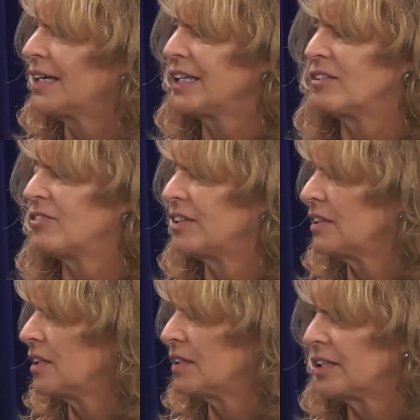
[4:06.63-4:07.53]

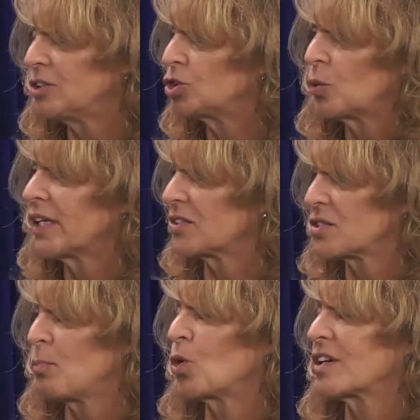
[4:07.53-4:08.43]
even enjoying
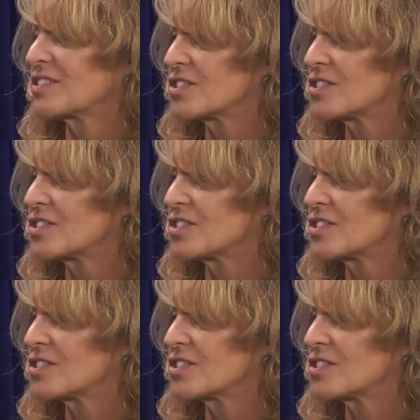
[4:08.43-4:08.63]
sports.